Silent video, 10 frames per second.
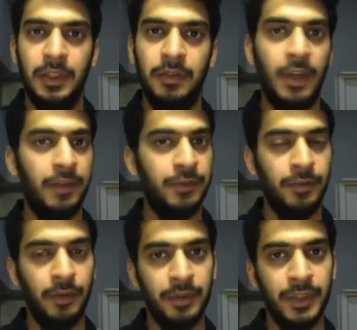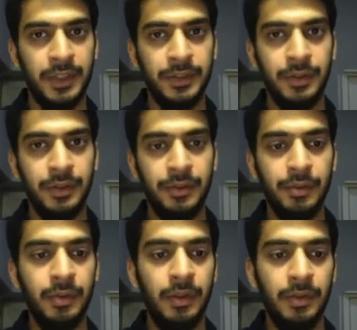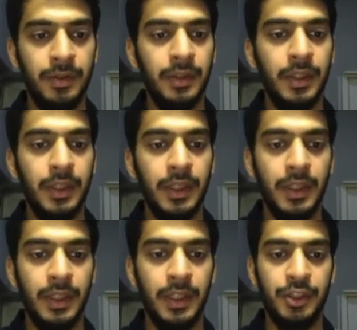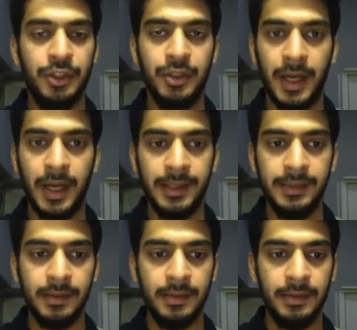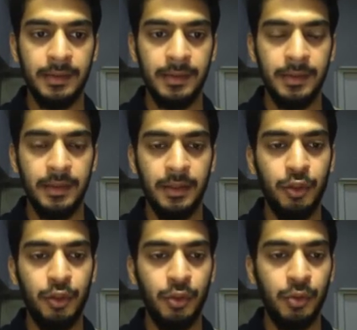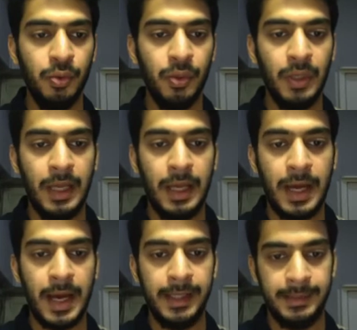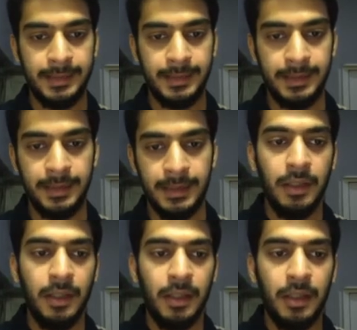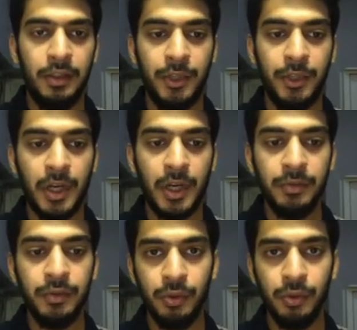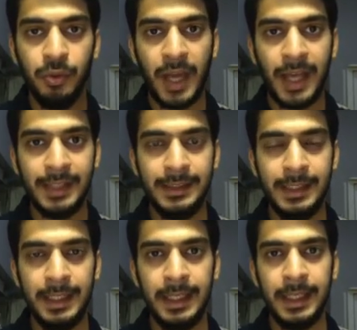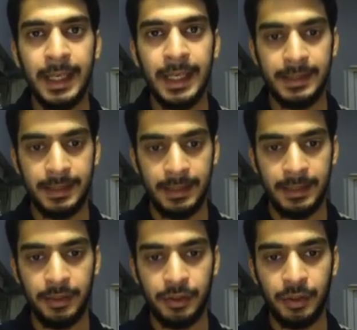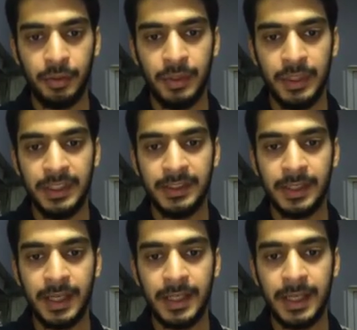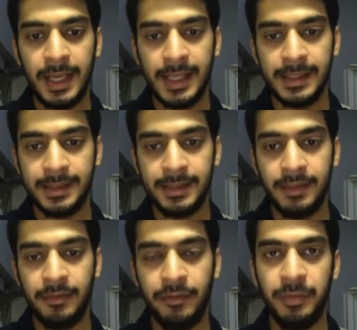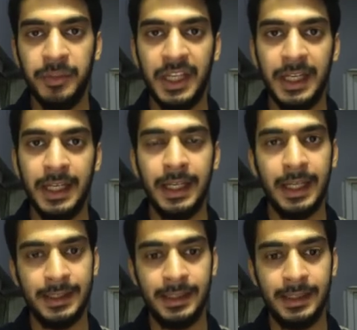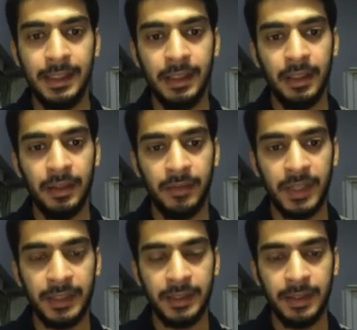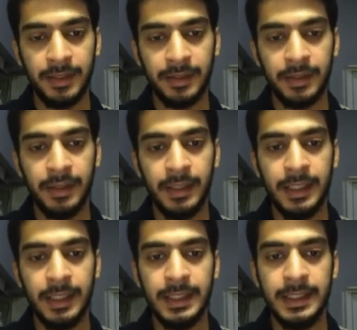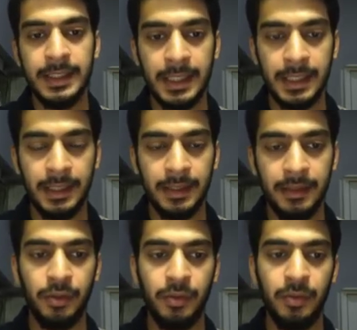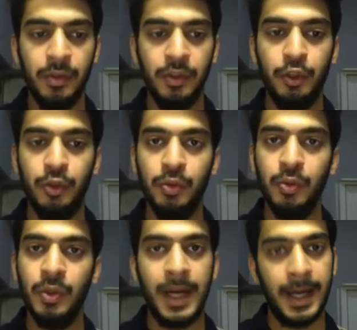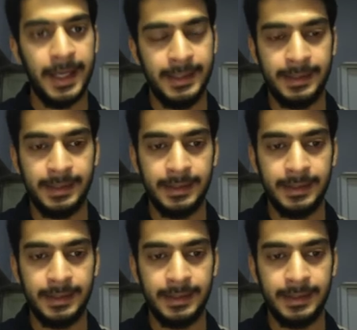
We have to follow the concerned rule. Ich heiße, du heißt. The pronoun du has the ending st. So, discard s from the ending st. We get the letter t. So, du heißt.